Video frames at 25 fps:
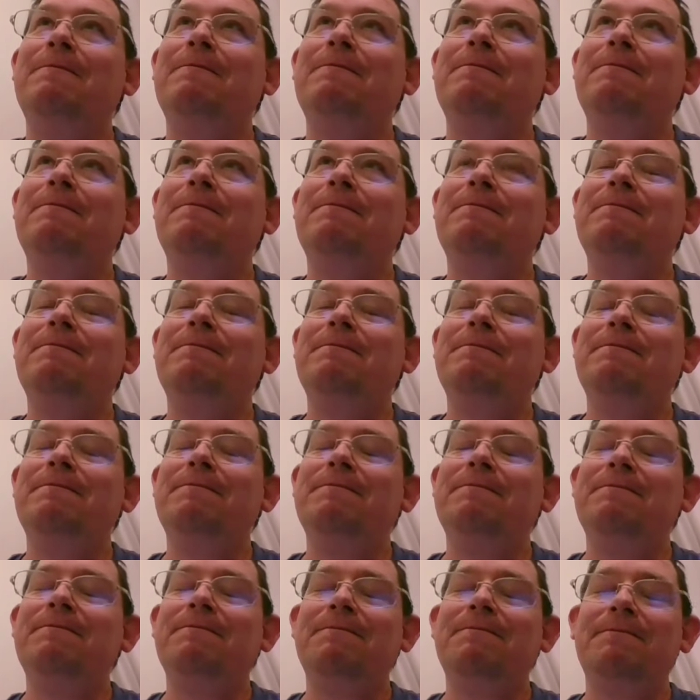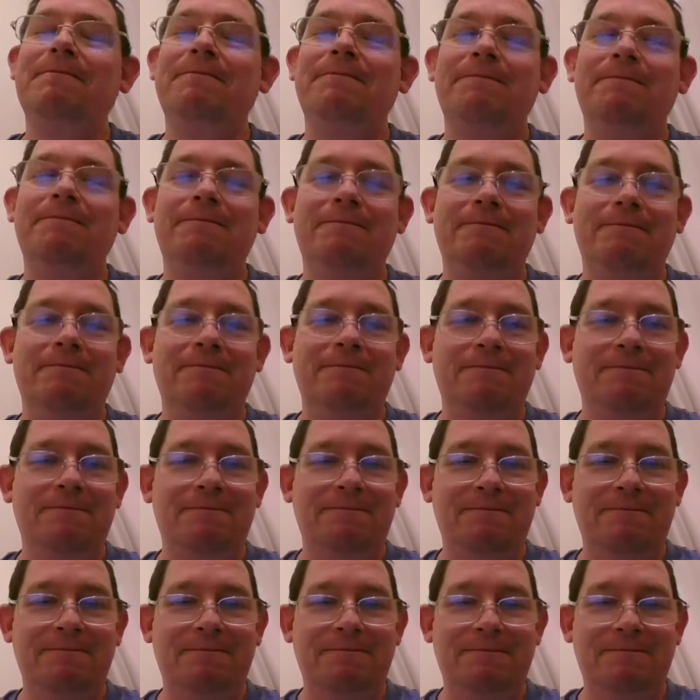
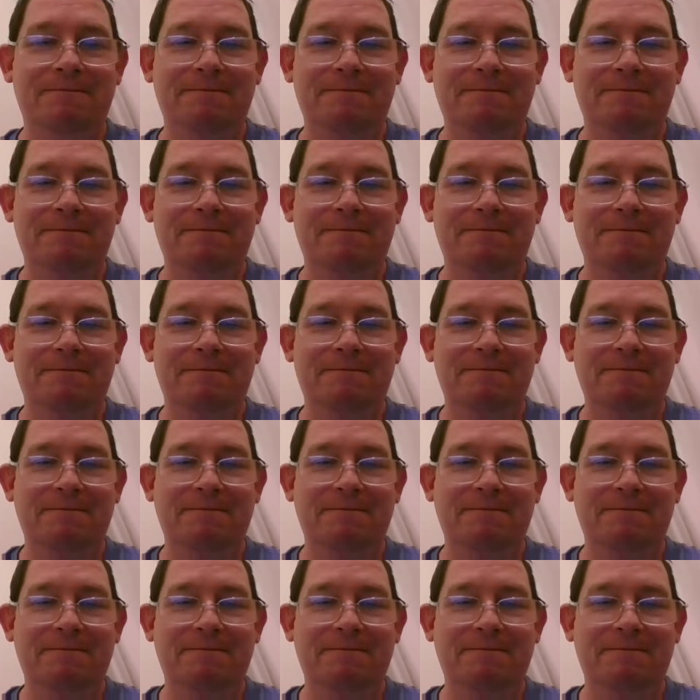[no speech]